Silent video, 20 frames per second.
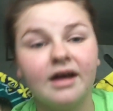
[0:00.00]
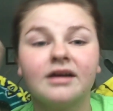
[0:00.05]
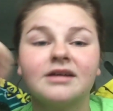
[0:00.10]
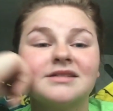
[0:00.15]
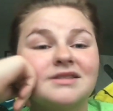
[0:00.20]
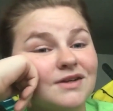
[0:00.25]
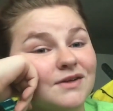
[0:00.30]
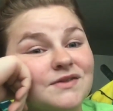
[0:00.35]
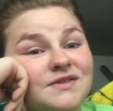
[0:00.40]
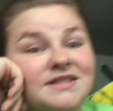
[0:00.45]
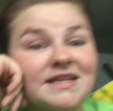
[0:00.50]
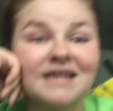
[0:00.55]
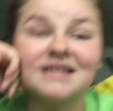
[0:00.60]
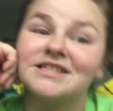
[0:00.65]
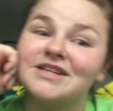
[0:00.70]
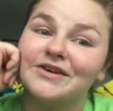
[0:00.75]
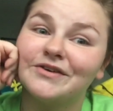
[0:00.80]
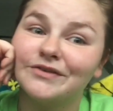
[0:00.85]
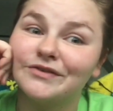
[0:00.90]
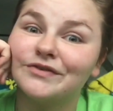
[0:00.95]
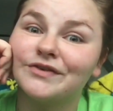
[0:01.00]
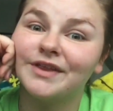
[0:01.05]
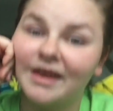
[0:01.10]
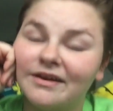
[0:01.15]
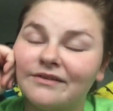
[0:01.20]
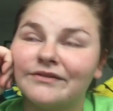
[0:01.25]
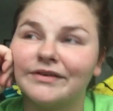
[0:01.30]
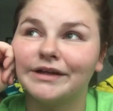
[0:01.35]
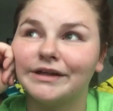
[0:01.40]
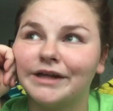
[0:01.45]
So stay tuned for
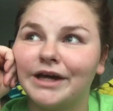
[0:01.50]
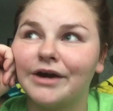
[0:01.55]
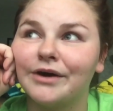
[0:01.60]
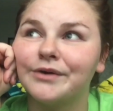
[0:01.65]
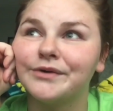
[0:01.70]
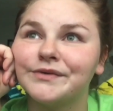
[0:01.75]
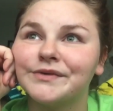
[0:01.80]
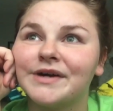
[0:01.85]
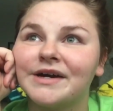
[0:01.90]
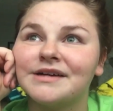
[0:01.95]
that video,